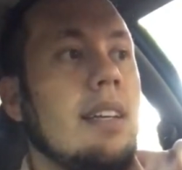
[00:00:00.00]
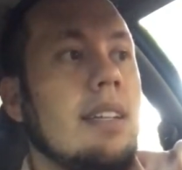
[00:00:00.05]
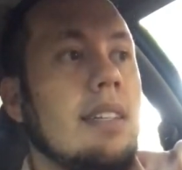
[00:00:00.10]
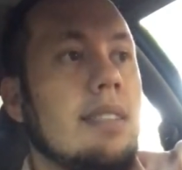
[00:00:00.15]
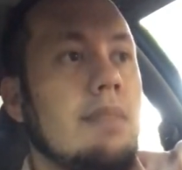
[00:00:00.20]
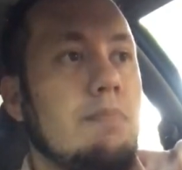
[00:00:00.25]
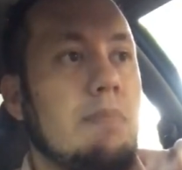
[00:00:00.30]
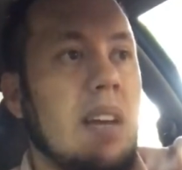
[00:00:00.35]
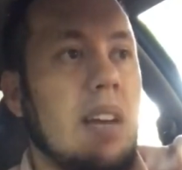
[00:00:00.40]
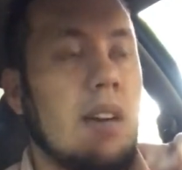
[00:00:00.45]

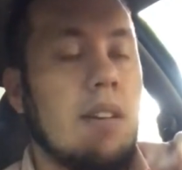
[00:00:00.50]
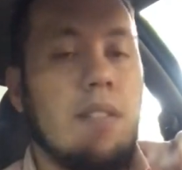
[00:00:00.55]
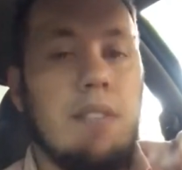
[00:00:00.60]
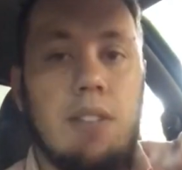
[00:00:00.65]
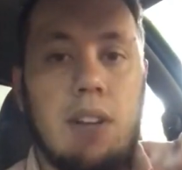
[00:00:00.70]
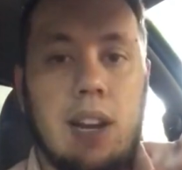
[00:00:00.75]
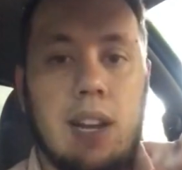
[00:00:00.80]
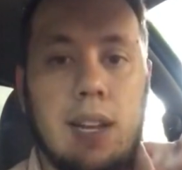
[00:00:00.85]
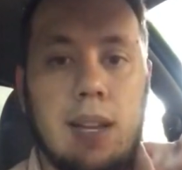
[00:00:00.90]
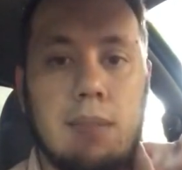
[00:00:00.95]
It's better
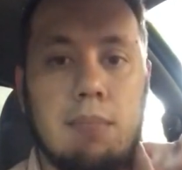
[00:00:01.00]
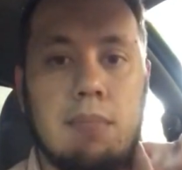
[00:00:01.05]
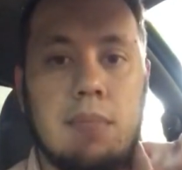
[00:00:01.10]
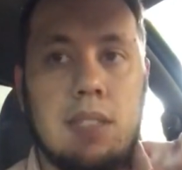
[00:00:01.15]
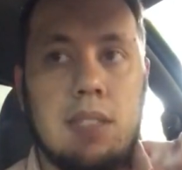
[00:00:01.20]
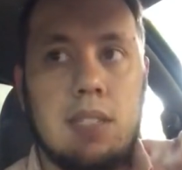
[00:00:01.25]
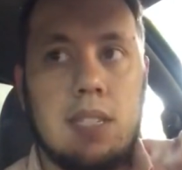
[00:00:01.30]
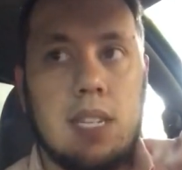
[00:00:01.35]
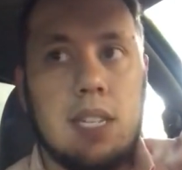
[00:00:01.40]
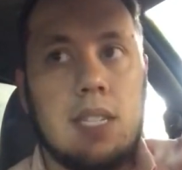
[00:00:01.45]
for him
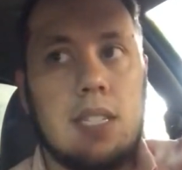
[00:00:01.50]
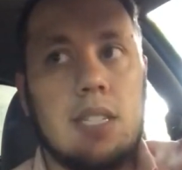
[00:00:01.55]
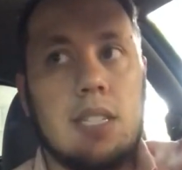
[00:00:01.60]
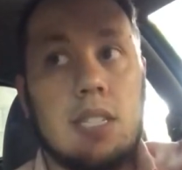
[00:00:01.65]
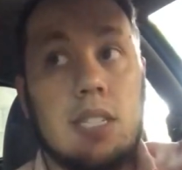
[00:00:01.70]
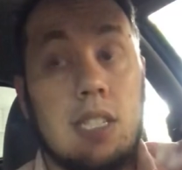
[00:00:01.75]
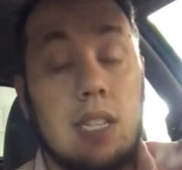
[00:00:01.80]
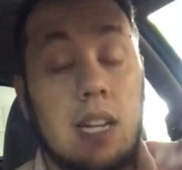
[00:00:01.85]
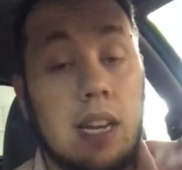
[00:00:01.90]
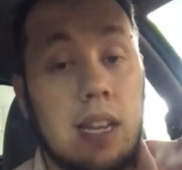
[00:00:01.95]
to
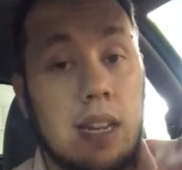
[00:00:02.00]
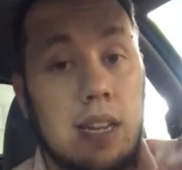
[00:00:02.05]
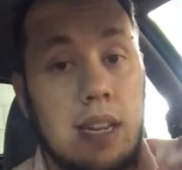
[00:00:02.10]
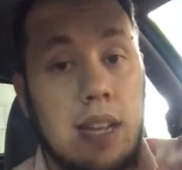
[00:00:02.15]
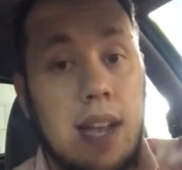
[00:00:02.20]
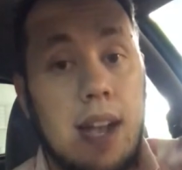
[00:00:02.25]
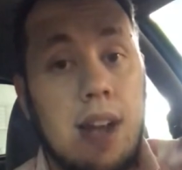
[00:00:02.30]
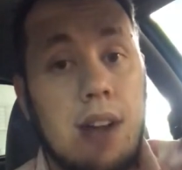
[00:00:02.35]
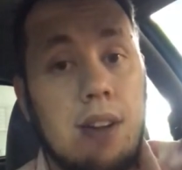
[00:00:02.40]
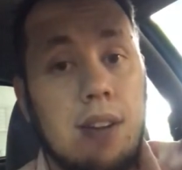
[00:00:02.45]
shut it
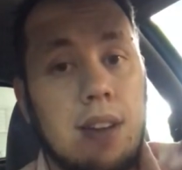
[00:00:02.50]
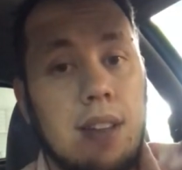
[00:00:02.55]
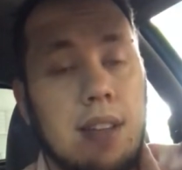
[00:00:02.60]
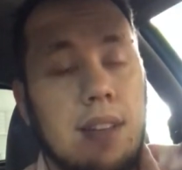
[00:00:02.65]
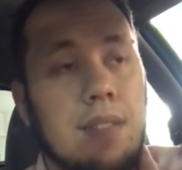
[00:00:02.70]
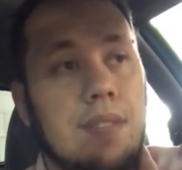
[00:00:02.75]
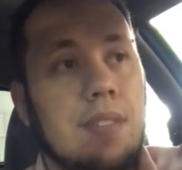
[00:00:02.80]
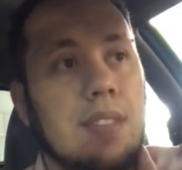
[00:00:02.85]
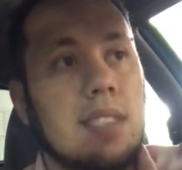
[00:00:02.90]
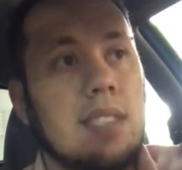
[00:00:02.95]
down
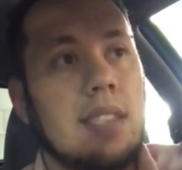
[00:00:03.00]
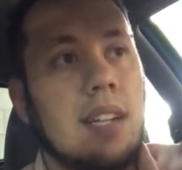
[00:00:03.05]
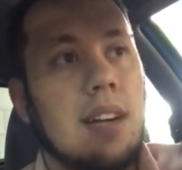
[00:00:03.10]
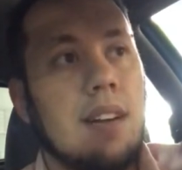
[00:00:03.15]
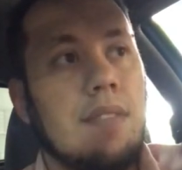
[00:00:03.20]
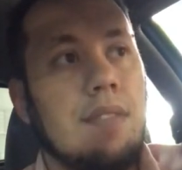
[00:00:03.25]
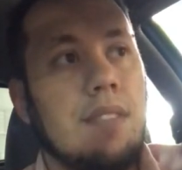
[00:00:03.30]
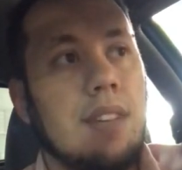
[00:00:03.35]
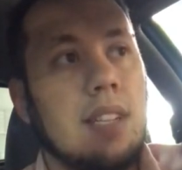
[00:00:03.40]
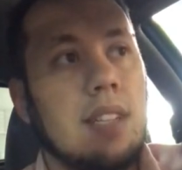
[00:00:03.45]
if he's
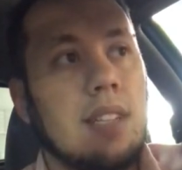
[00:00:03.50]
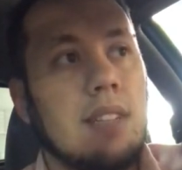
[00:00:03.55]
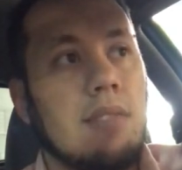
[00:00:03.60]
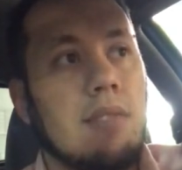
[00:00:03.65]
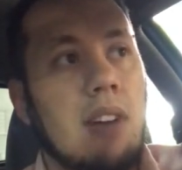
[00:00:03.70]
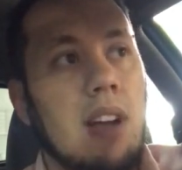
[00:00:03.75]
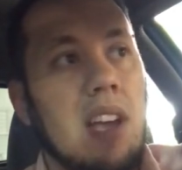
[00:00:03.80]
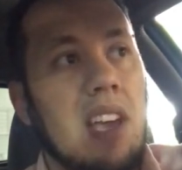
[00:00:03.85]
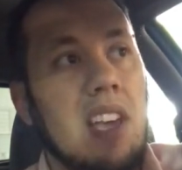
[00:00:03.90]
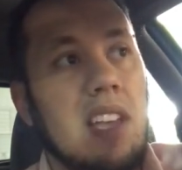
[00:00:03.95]
not feeling
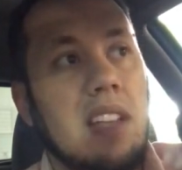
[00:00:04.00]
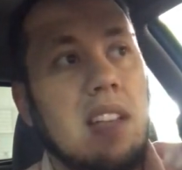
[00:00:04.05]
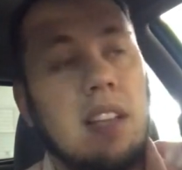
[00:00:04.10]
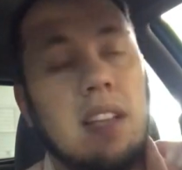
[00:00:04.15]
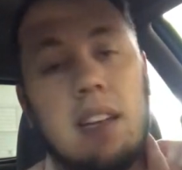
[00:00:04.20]
right